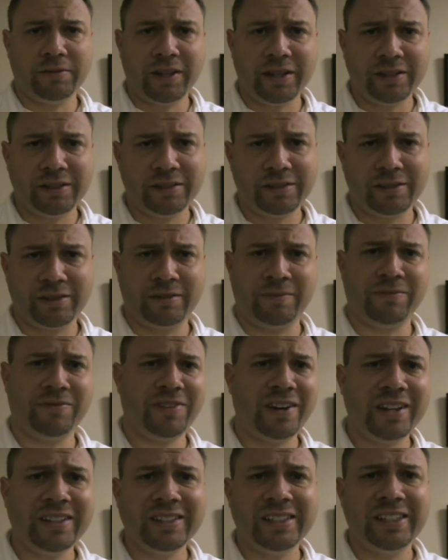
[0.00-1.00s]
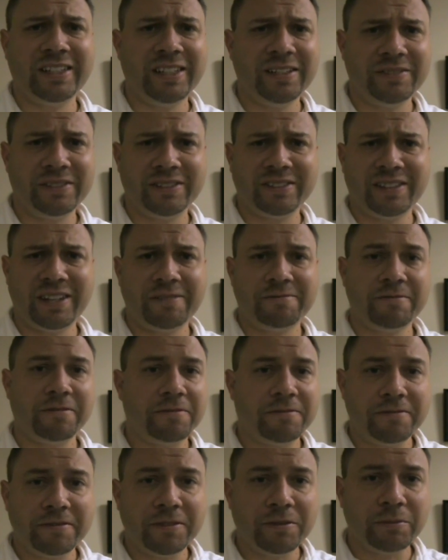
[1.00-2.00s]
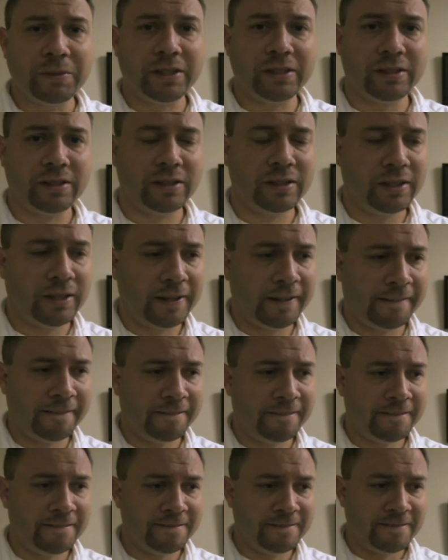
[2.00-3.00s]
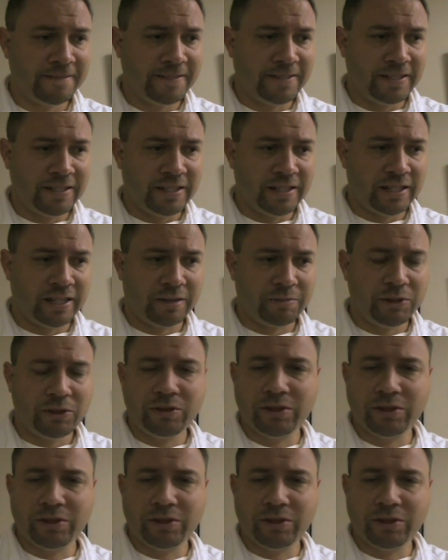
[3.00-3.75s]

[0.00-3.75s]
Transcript: invite us to finally give us that fulfillment. I'm